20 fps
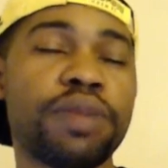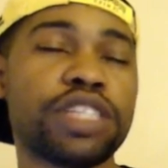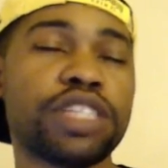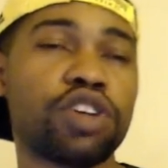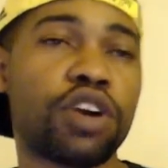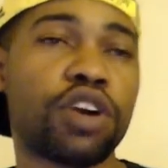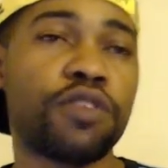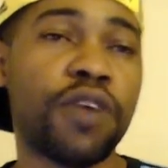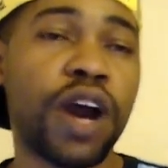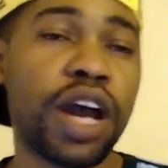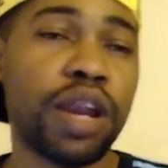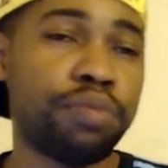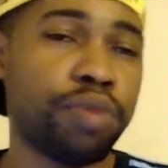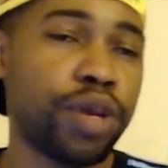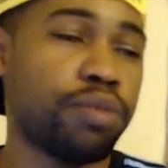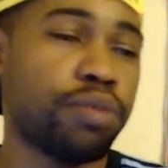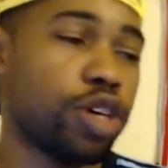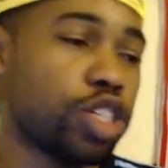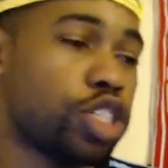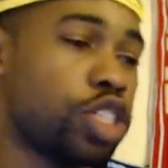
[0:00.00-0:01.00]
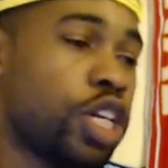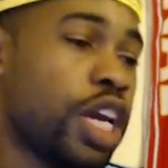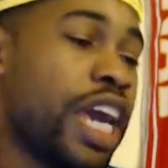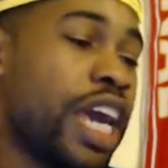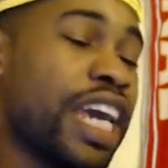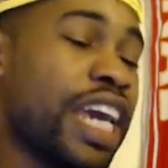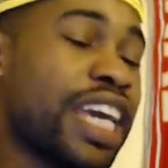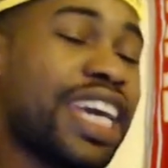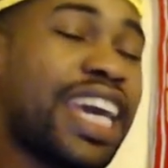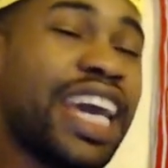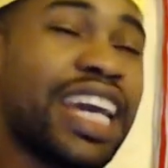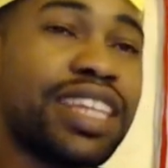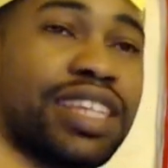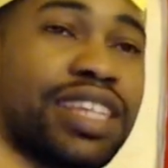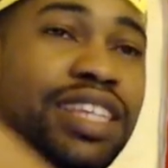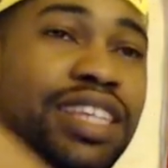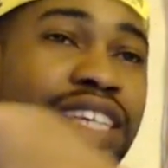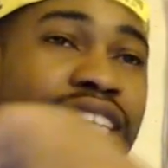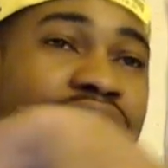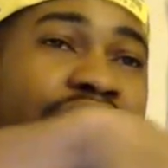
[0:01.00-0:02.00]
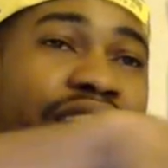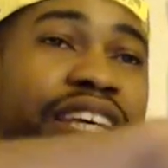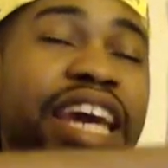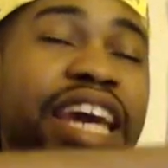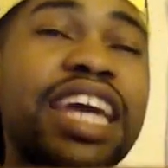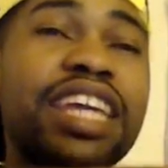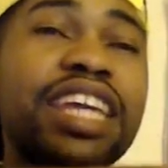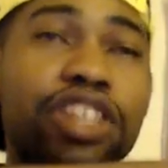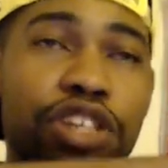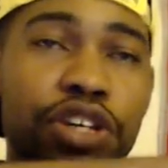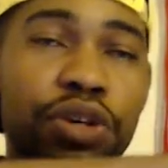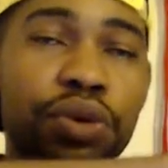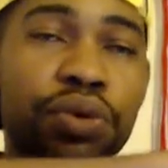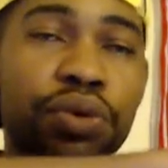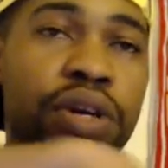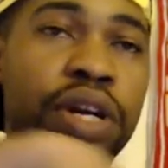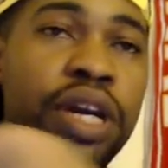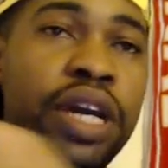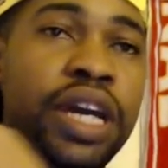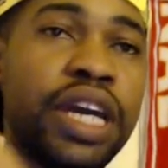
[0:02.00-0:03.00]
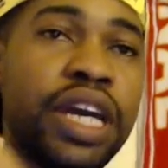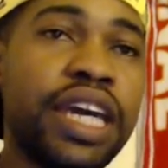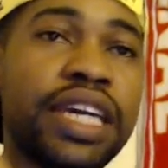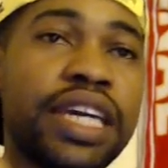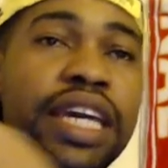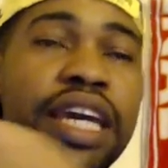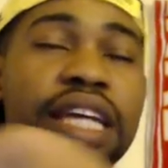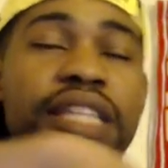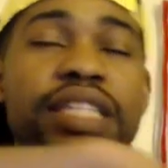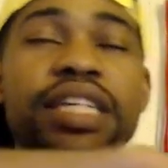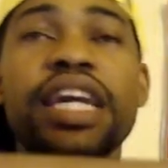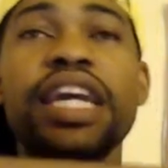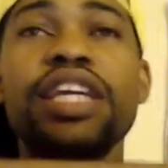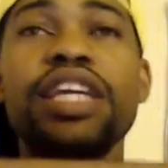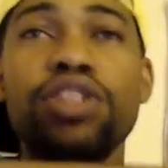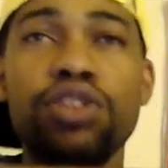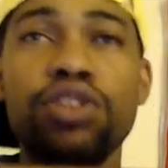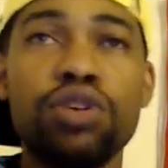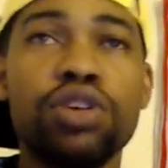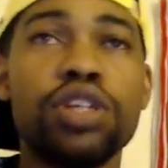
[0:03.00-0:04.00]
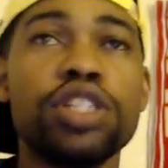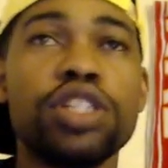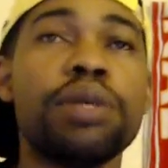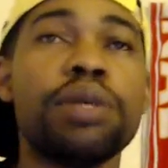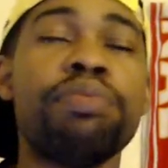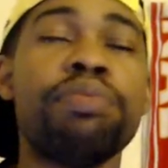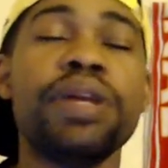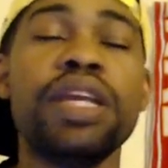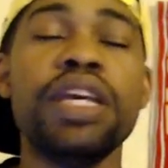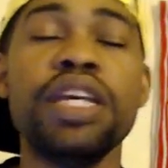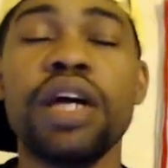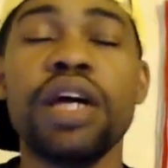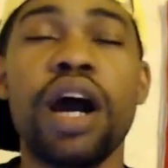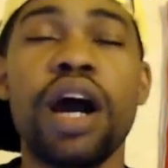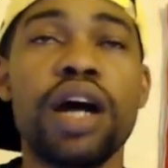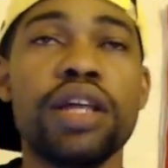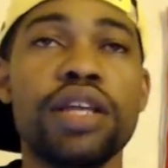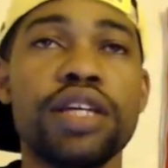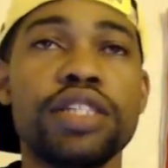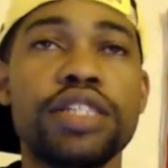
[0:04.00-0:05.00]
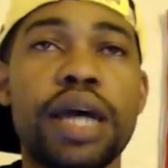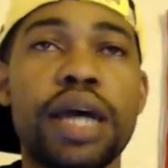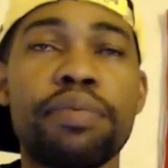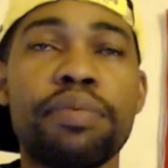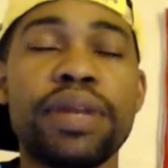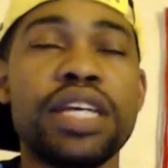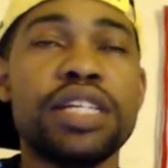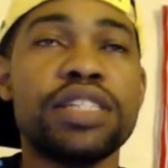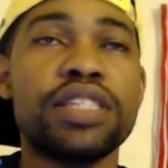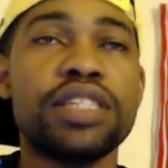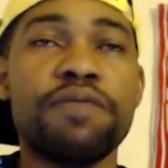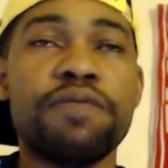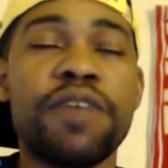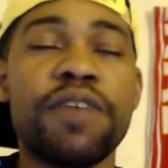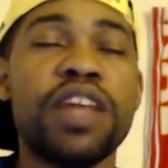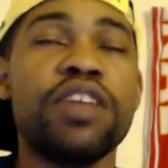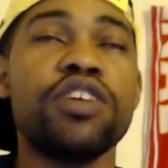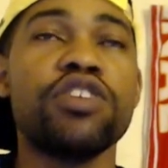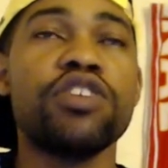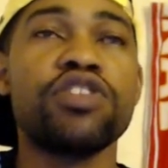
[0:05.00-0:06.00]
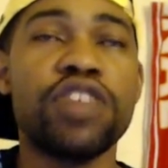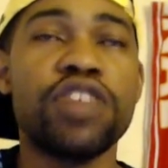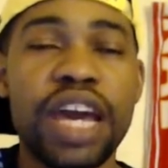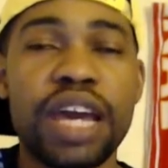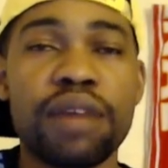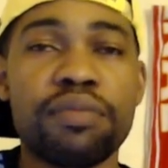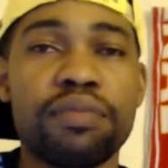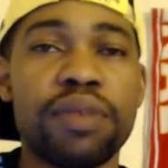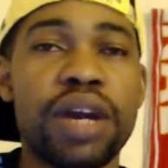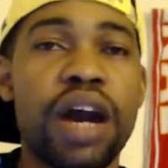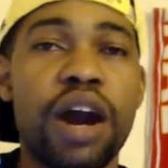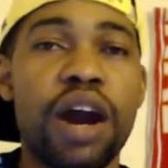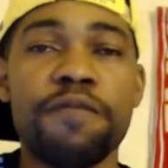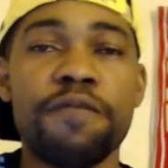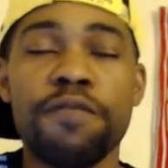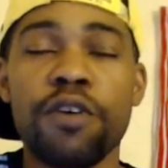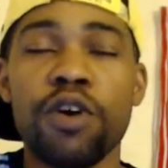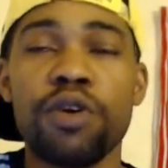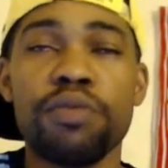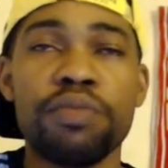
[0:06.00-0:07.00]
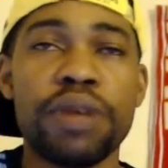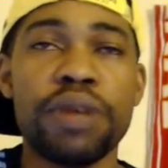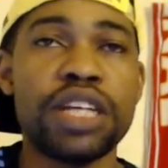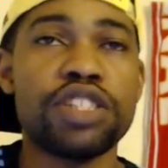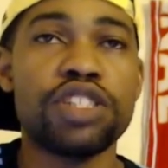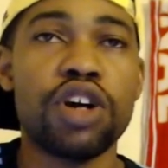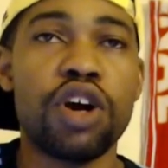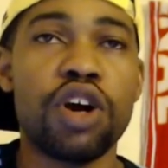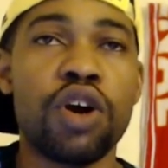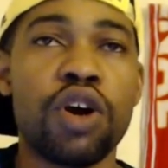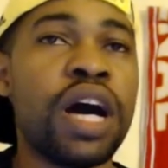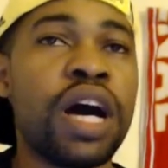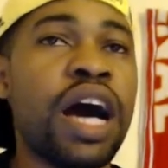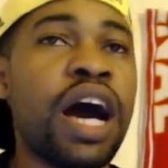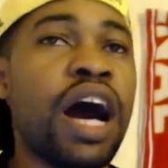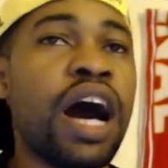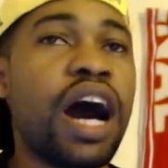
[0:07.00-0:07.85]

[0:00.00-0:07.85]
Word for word: So Cavani pretty much kicked kicked into he kicked into the Japanese uh, the Japanese defender's leg, man, uh, foot, man. So.